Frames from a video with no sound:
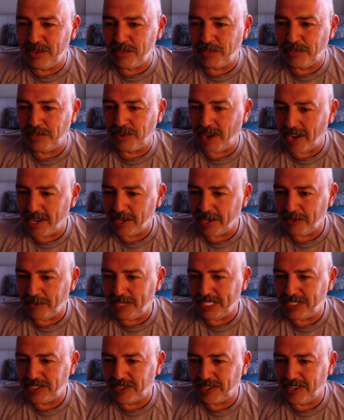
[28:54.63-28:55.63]
product
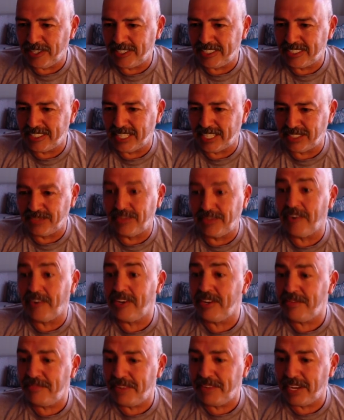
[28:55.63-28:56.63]
research, that's very
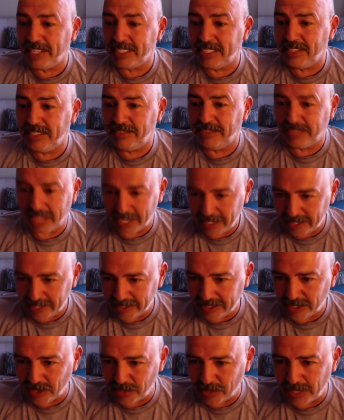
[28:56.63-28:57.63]
effective. Thank you
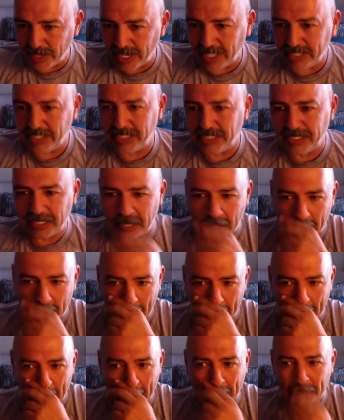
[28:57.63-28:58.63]
so much.
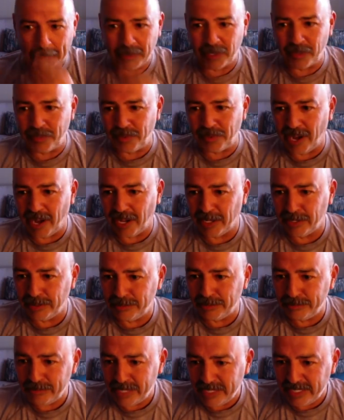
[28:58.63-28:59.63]
No
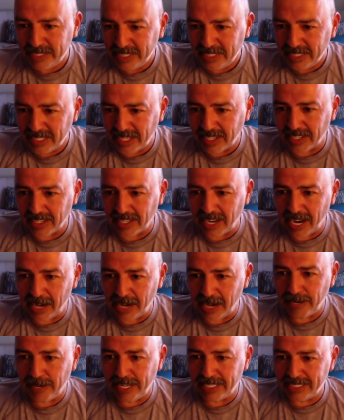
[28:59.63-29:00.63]
problem. Ayn
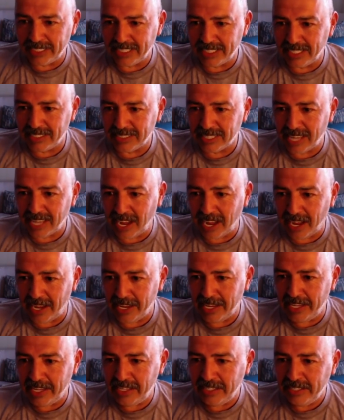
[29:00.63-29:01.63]
Rand says,
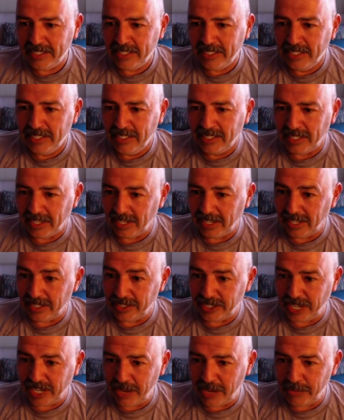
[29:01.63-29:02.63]
hi.
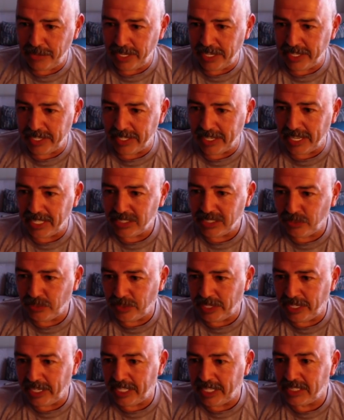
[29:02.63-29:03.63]
JB, yes, we
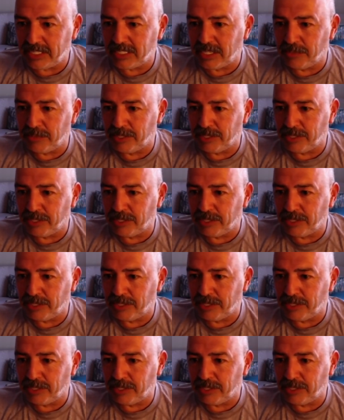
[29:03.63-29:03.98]
need some